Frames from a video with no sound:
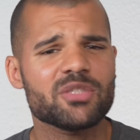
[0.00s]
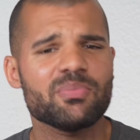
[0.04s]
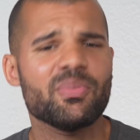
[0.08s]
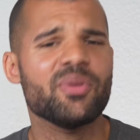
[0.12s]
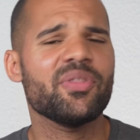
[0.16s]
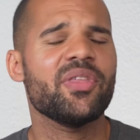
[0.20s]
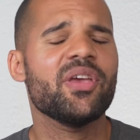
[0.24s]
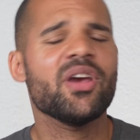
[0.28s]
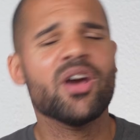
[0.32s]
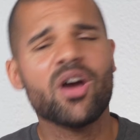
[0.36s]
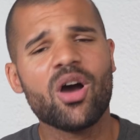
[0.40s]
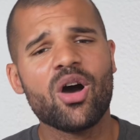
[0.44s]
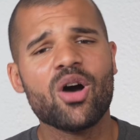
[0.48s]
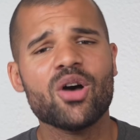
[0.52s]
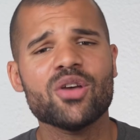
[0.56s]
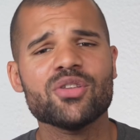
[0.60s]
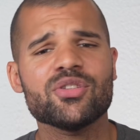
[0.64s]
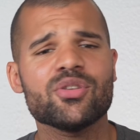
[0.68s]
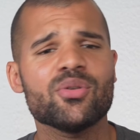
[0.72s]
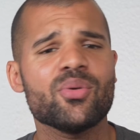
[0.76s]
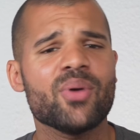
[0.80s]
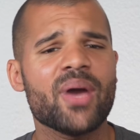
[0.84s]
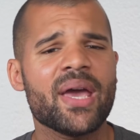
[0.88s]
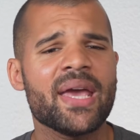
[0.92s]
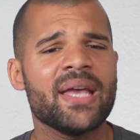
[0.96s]
but there are
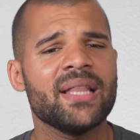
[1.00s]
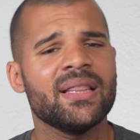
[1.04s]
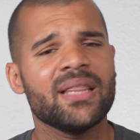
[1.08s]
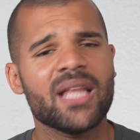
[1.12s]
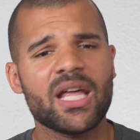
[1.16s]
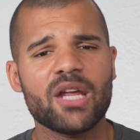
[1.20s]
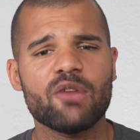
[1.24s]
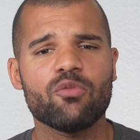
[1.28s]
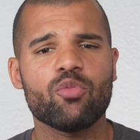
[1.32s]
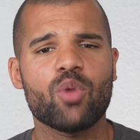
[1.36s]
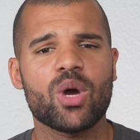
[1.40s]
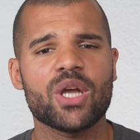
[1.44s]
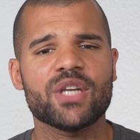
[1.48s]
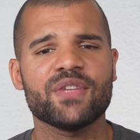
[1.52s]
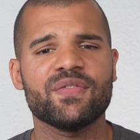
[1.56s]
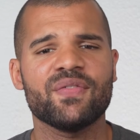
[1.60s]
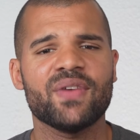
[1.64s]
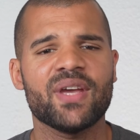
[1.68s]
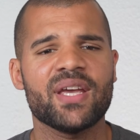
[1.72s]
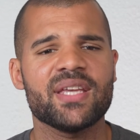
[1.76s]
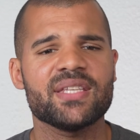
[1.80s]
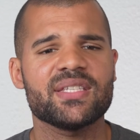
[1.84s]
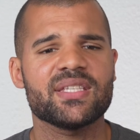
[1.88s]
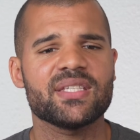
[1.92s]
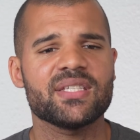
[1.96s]
also a lot of watch
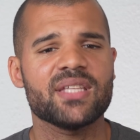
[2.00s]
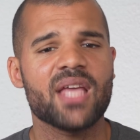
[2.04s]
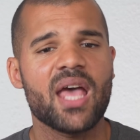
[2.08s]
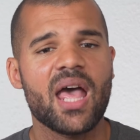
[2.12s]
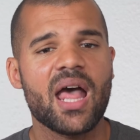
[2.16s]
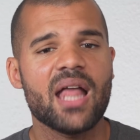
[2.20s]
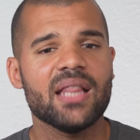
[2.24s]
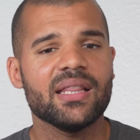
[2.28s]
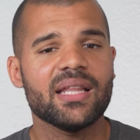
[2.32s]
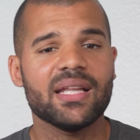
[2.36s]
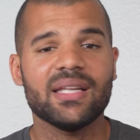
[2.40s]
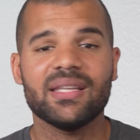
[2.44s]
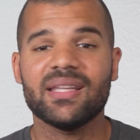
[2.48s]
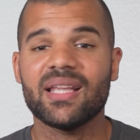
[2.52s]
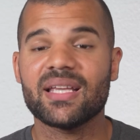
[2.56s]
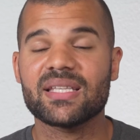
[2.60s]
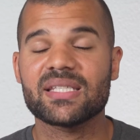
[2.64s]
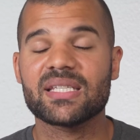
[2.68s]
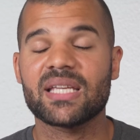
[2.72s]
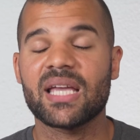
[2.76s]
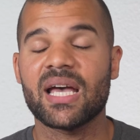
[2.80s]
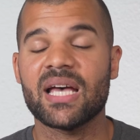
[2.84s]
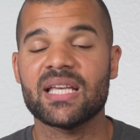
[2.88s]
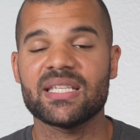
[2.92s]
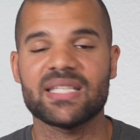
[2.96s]
faces that
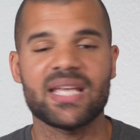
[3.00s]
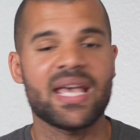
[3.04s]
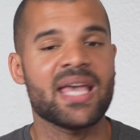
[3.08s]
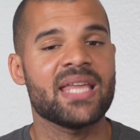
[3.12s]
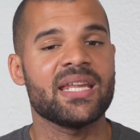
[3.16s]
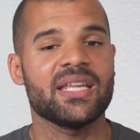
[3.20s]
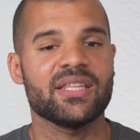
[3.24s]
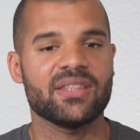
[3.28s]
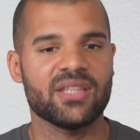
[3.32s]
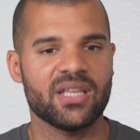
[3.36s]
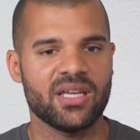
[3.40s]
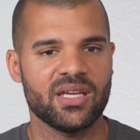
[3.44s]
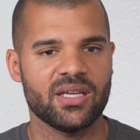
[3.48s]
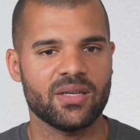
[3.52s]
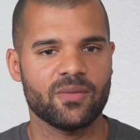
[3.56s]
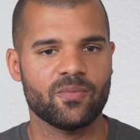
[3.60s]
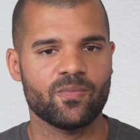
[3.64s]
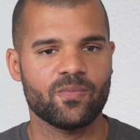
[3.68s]
doesn't cost anything.